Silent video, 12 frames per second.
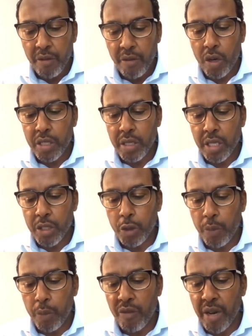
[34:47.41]
For instance,
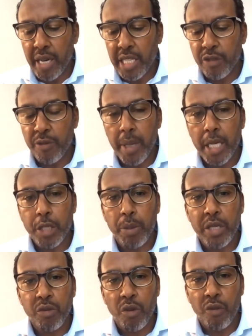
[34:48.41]
you provide a
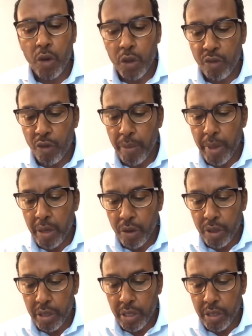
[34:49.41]
space for folks from
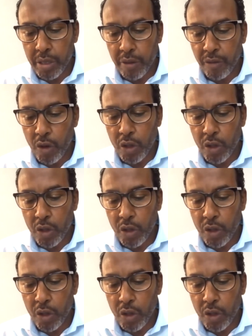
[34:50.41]
minorities.